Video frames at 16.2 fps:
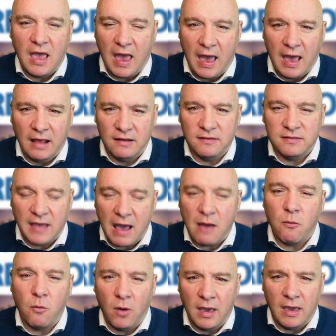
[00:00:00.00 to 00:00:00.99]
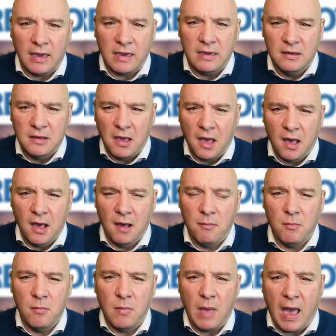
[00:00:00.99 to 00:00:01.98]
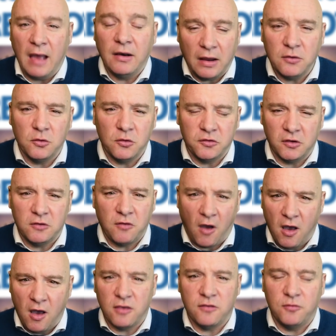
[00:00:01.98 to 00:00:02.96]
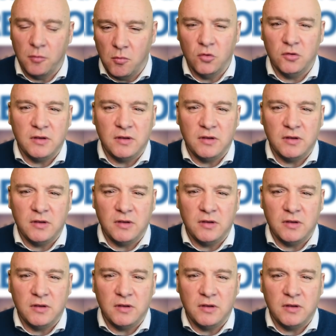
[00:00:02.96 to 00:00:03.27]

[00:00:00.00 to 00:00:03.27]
And that way, and also to ask for more